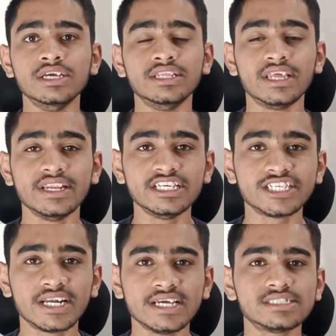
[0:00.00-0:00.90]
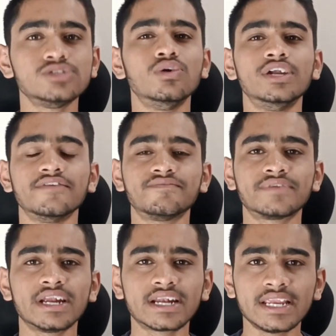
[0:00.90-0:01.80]
in the initial days you'll
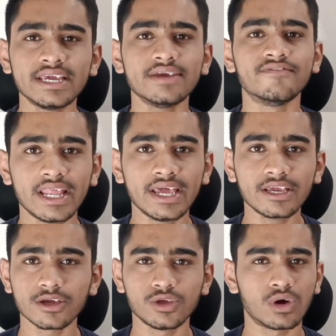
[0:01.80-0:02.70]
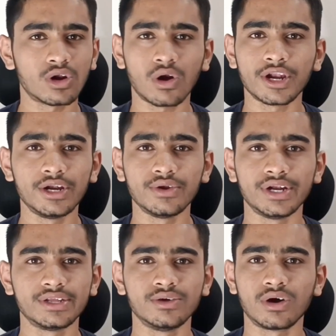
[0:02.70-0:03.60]
definitely feel like you are not into
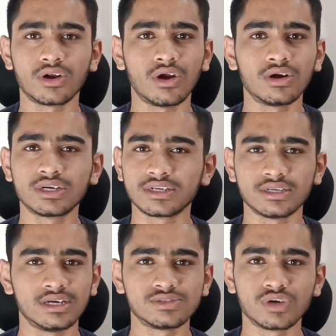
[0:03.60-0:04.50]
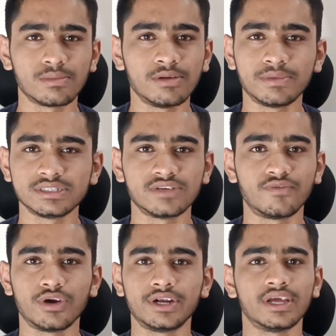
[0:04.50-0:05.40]
it, you are not a suitable person
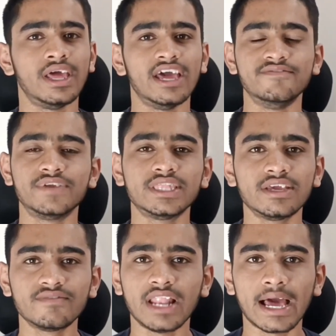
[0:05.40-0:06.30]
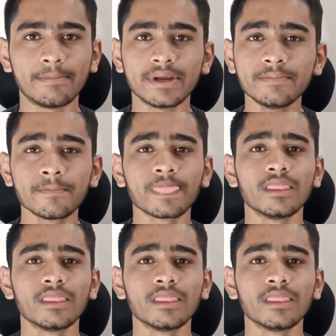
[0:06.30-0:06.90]
for it. Everything will happen.